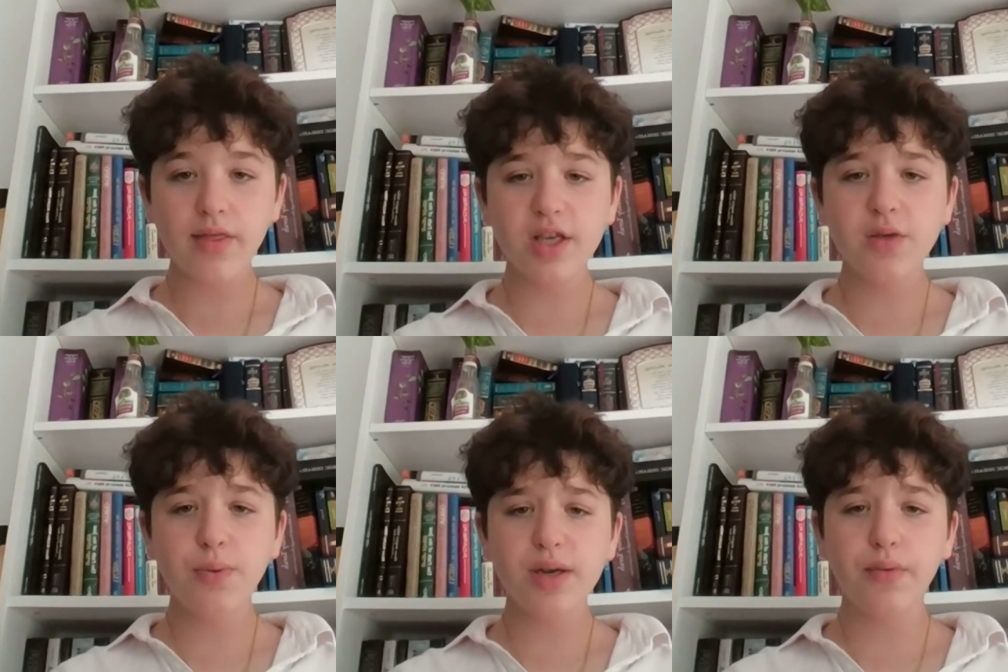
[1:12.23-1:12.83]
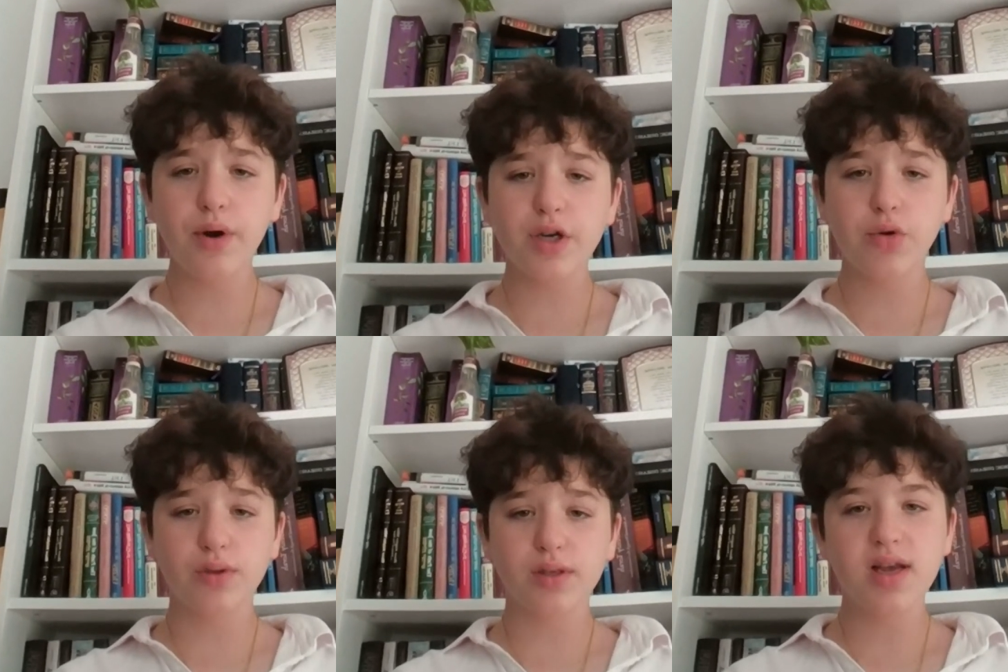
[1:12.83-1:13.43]
This
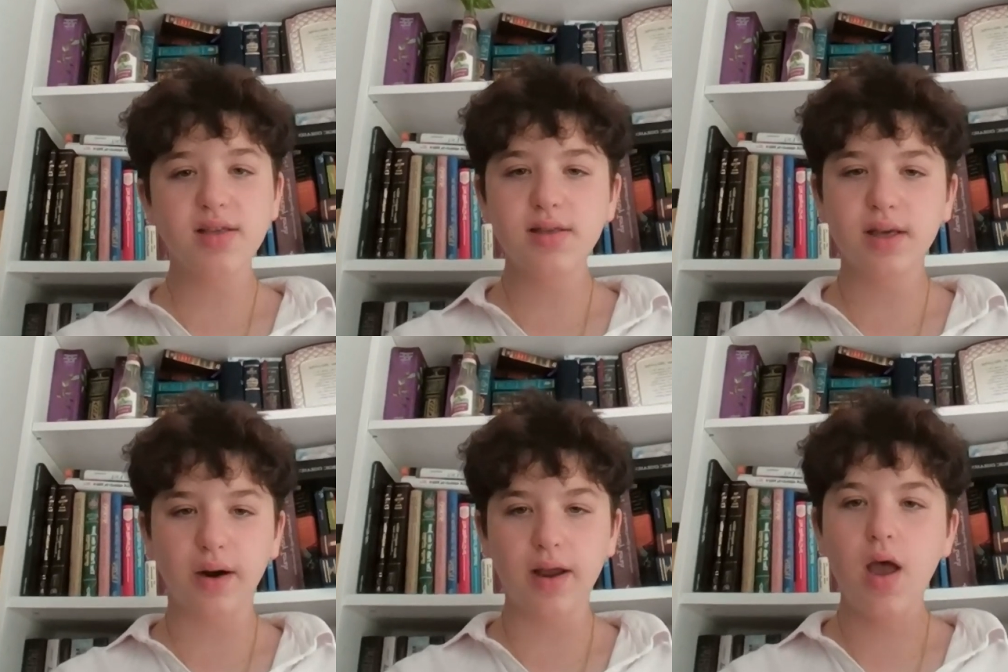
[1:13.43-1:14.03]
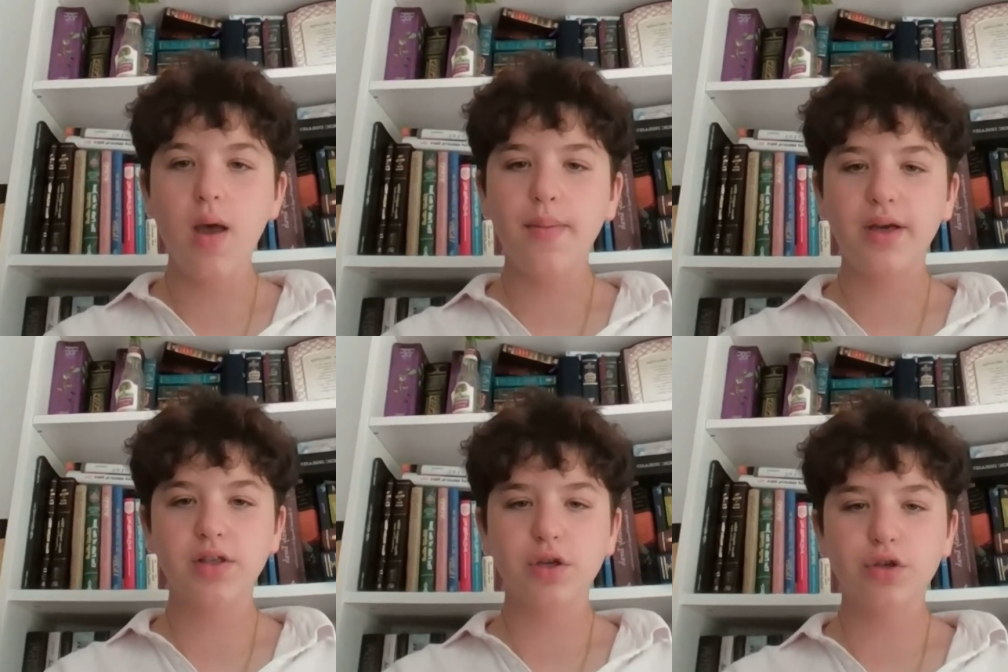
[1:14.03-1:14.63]
preparation was necessary
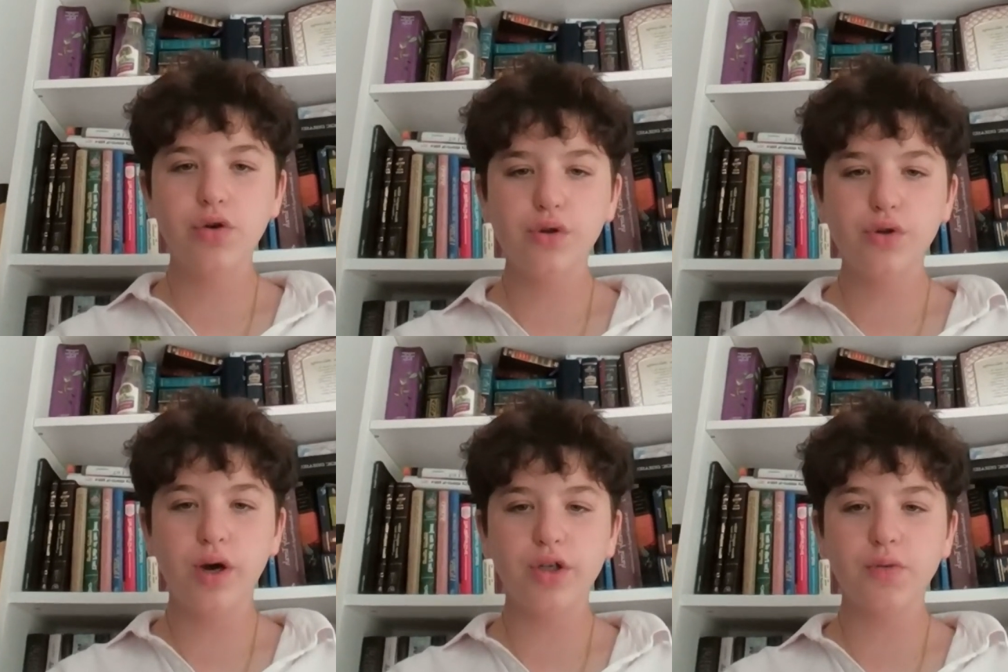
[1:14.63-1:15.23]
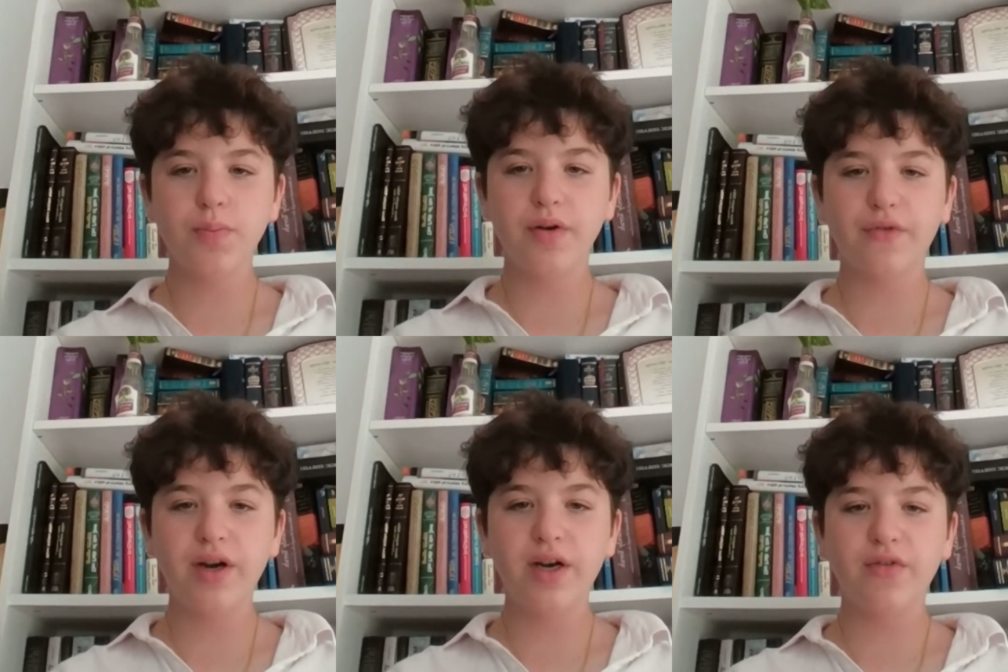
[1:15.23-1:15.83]
because the Jews who had just been
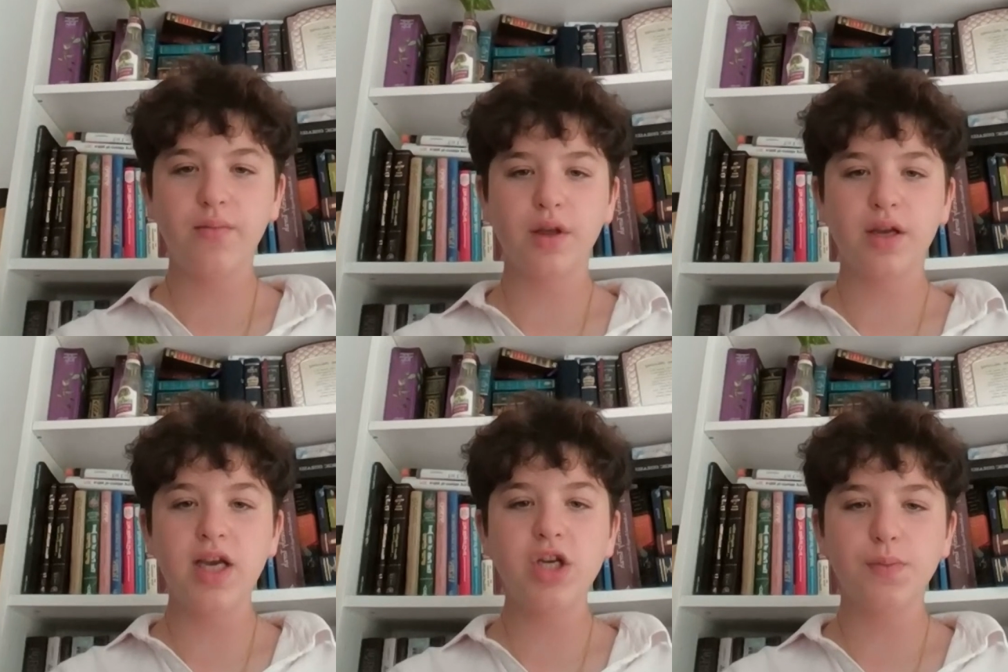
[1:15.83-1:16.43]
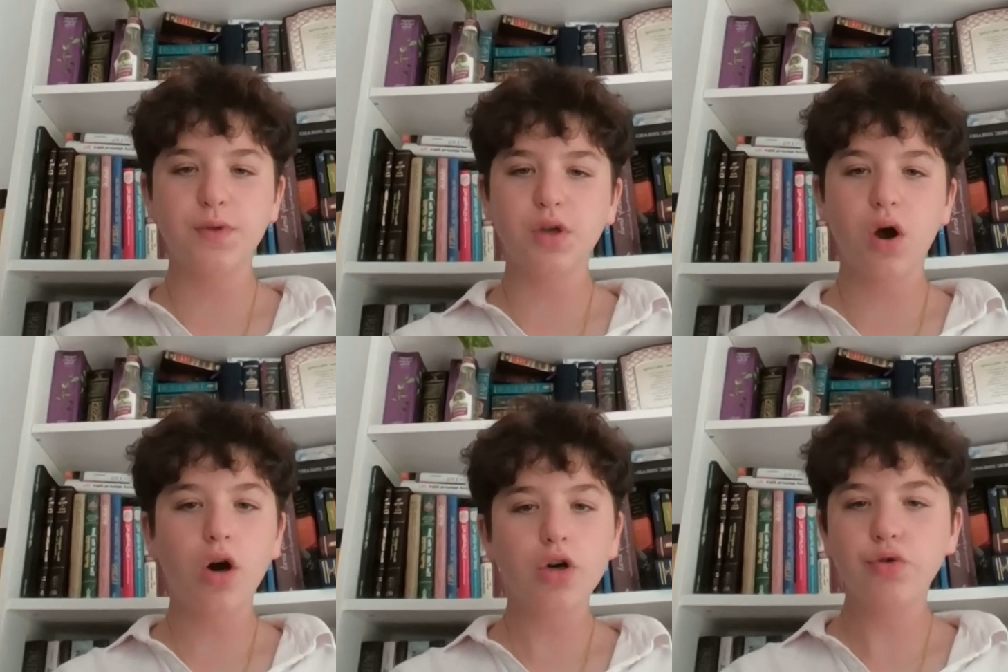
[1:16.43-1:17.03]
freed from Egypt's
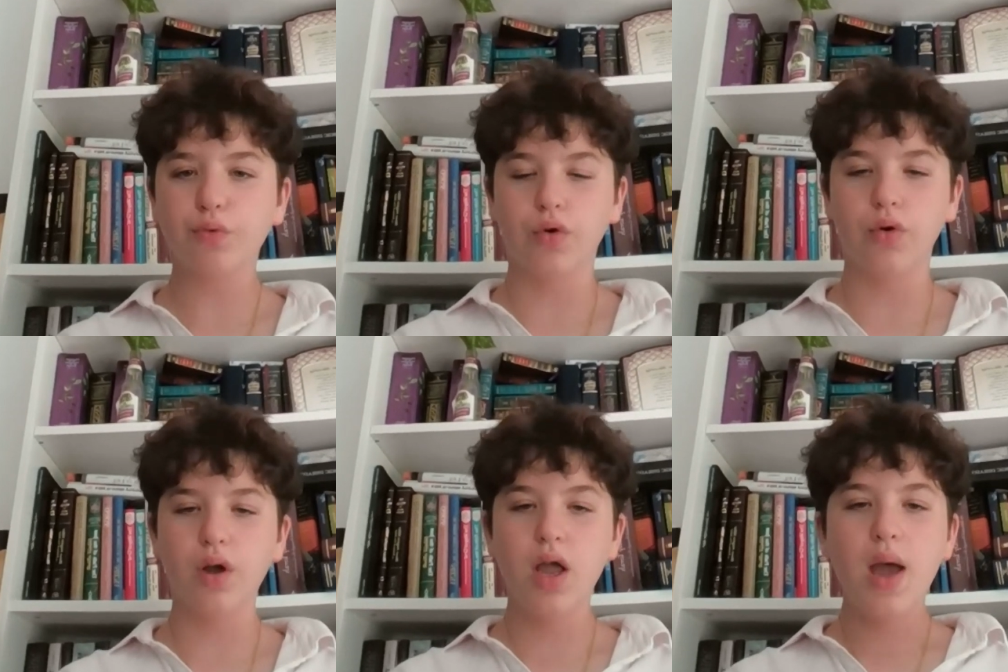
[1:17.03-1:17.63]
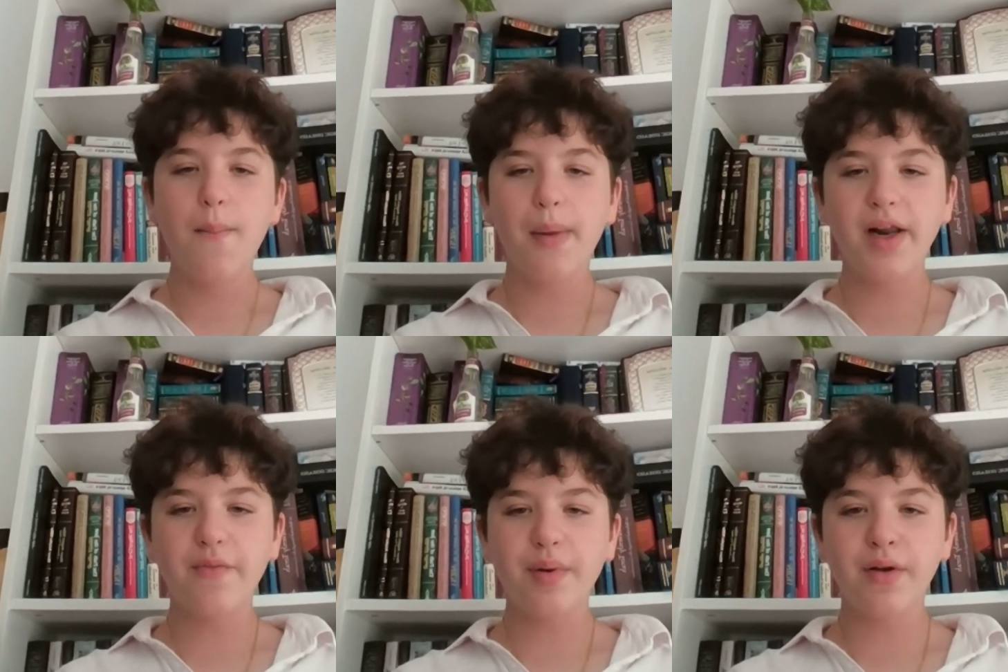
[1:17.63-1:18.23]
harsh rule
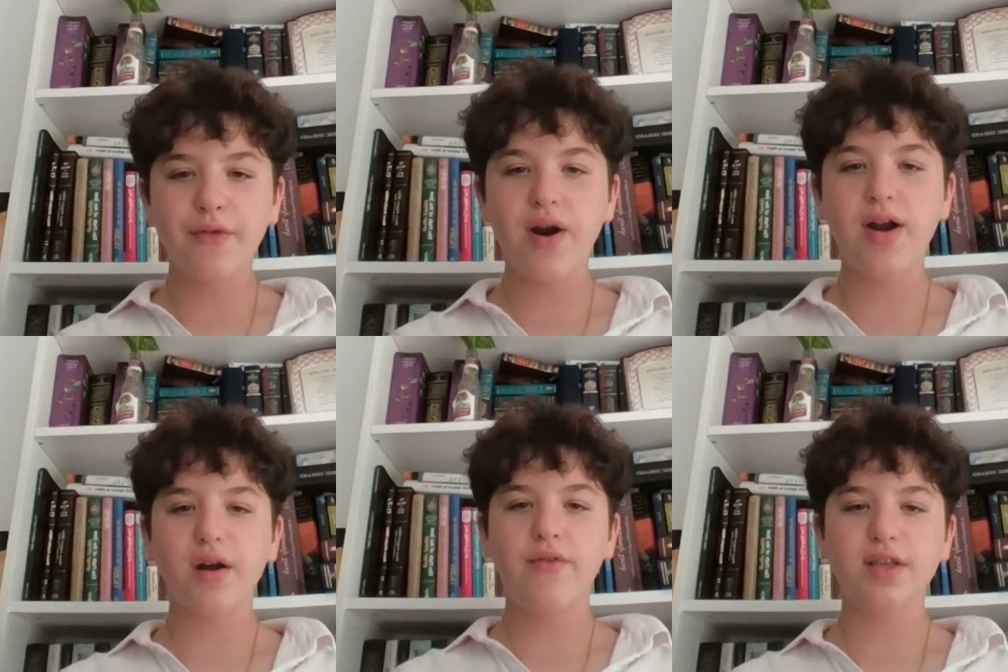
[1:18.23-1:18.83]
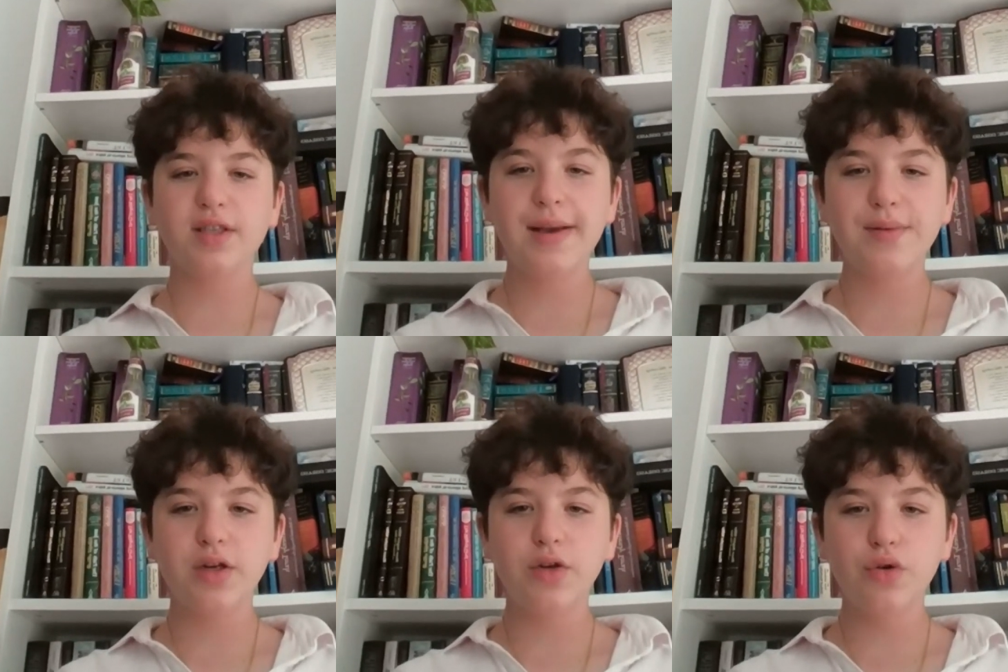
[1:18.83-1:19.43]
might have been afraid of
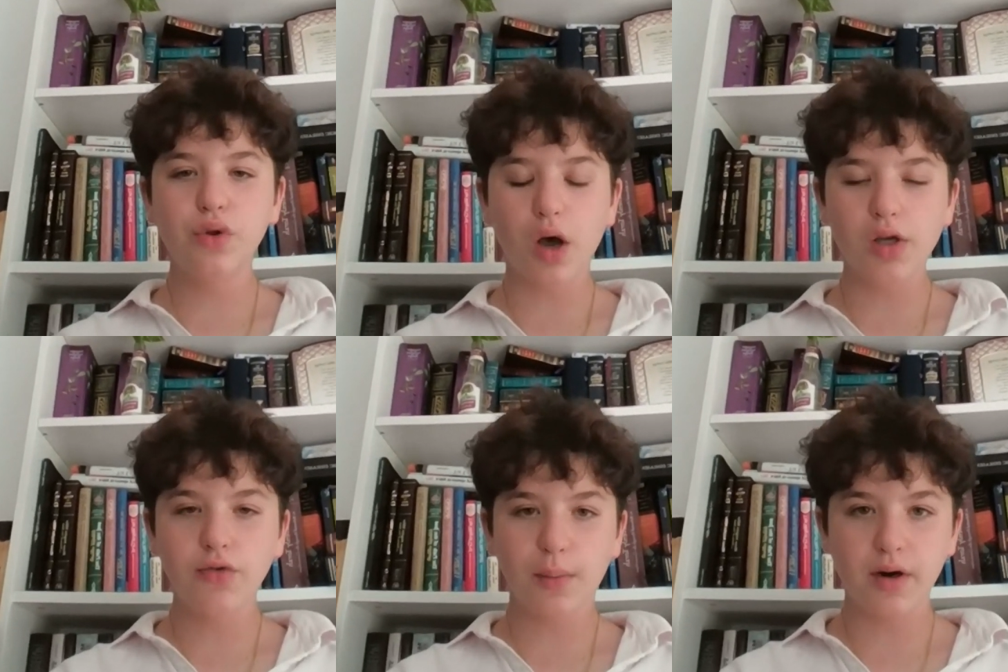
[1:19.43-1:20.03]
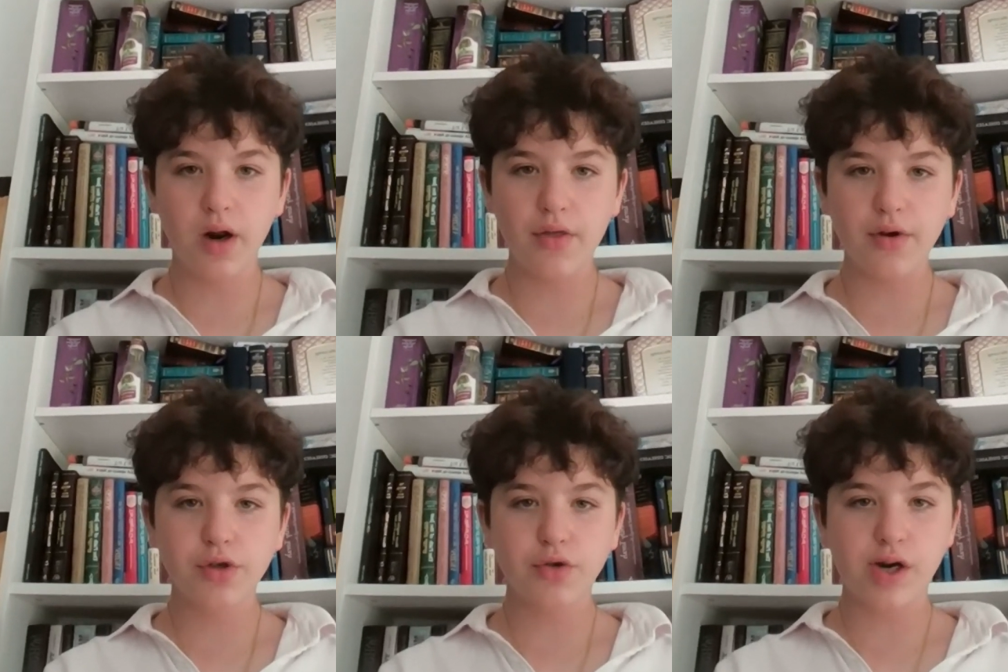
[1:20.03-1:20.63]
accepting new laws from
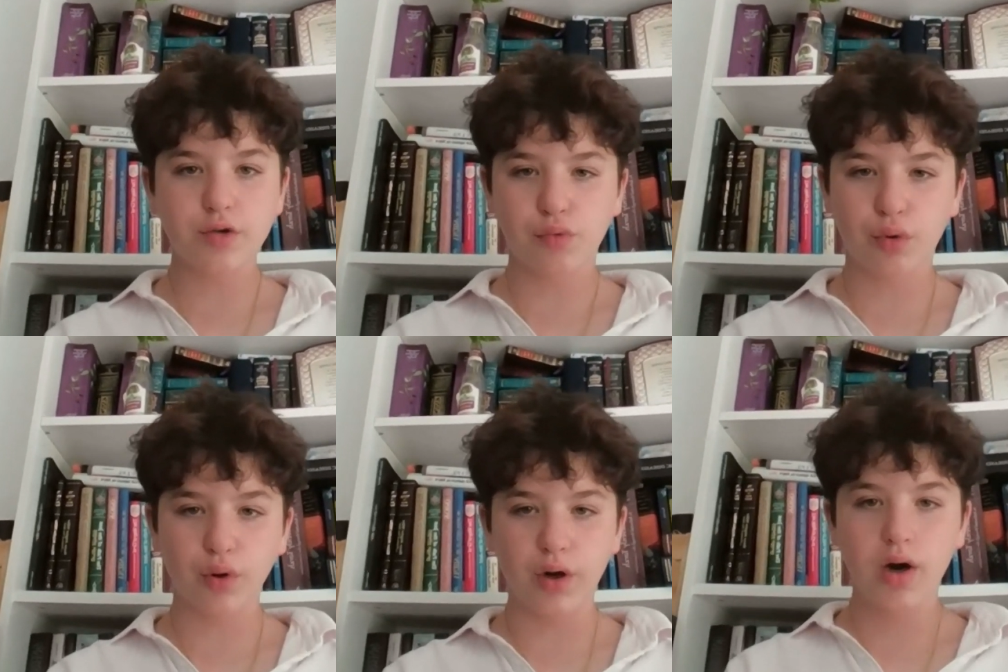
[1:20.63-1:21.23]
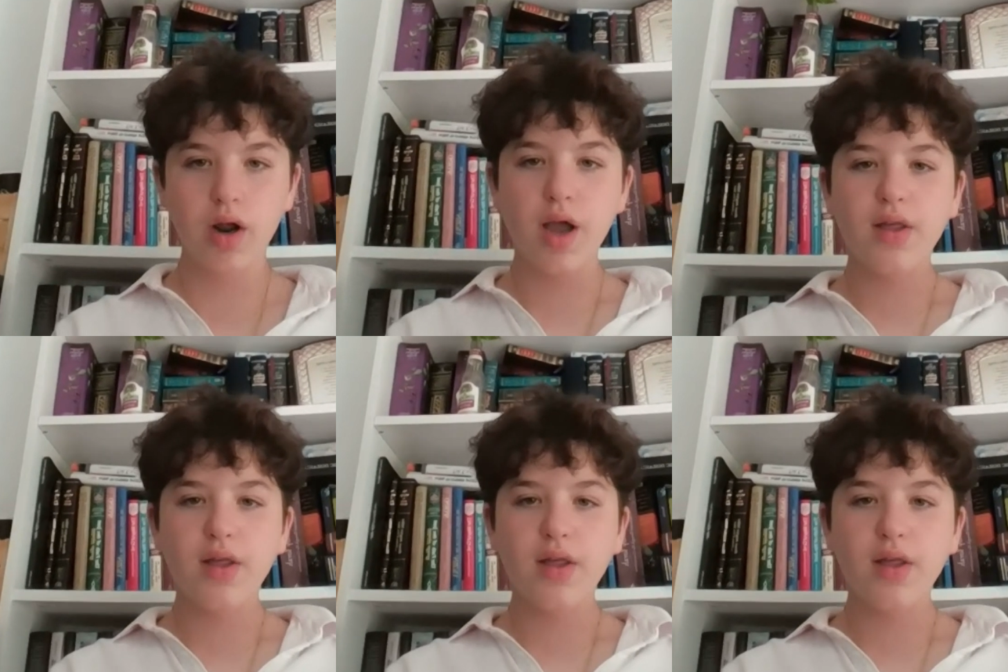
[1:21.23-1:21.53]
another strange ruler.